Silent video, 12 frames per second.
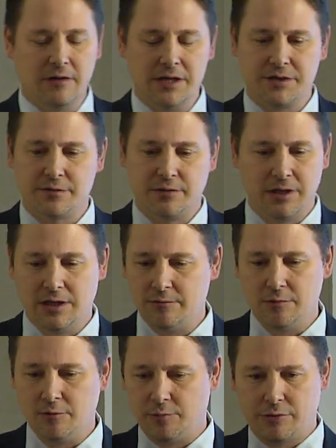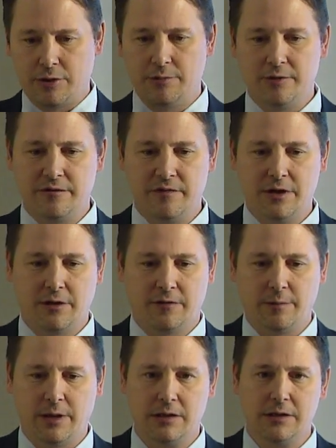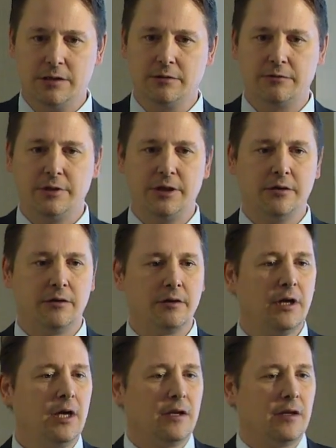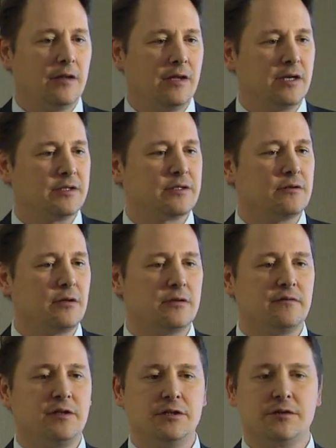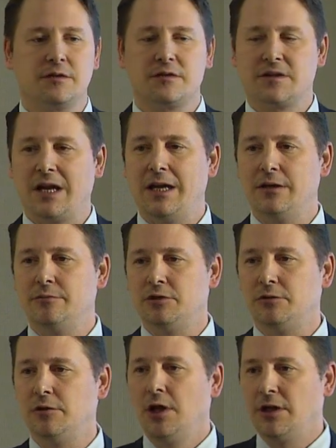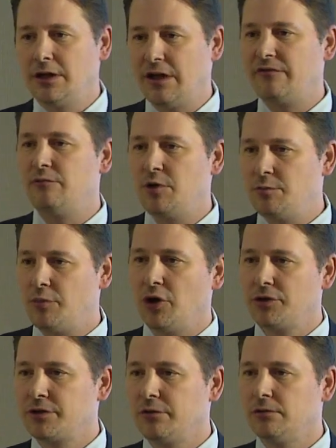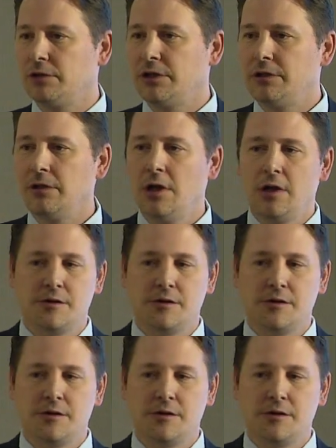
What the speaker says: Venezuela, we would probably very quickly agree on that is not a very sustainable government bond holding.